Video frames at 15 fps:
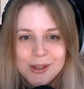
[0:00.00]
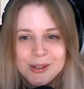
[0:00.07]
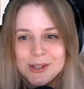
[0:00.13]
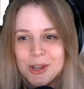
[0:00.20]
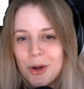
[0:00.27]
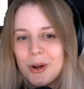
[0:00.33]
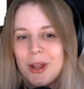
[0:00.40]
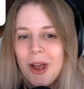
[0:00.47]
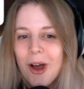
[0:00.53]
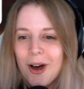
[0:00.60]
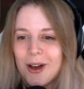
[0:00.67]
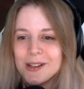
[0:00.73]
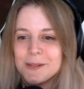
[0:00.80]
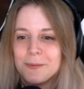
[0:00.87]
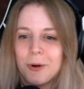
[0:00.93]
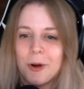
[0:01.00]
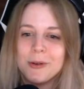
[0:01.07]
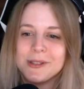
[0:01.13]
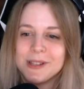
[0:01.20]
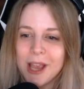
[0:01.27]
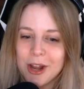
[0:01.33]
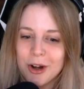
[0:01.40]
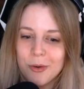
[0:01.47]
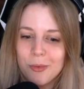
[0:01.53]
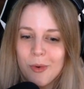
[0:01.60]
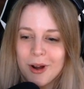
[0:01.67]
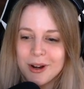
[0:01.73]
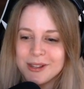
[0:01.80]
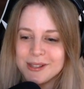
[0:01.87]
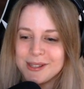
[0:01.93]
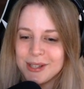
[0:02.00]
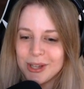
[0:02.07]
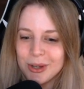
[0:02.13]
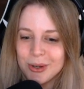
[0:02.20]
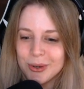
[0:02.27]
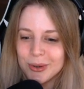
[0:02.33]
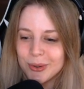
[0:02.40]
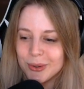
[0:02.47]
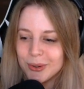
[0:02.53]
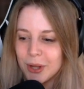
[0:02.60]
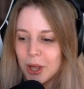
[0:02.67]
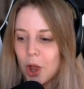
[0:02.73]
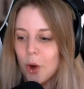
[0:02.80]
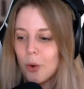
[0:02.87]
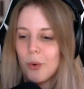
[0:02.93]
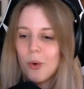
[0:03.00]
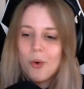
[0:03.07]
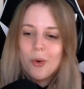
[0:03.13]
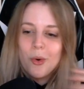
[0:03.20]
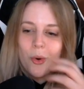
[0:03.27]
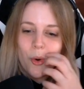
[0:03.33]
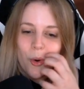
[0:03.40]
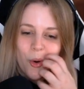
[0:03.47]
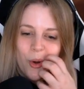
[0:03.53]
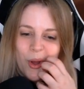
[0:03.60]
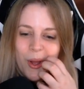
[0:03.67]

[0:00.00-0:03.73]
Tony Hawk's Pro Skater 1 and 2. Ooh.